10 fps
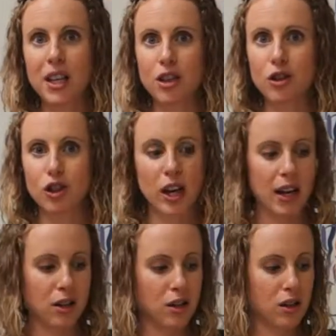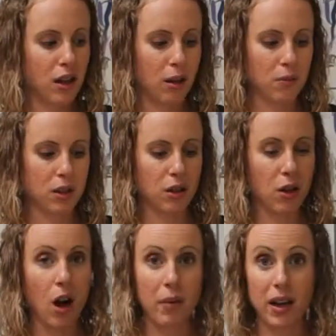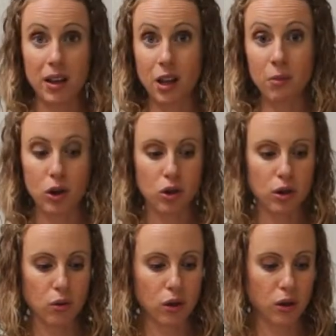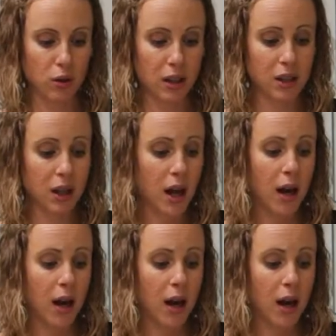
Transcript: Things are changed to accommodate the elementary school students.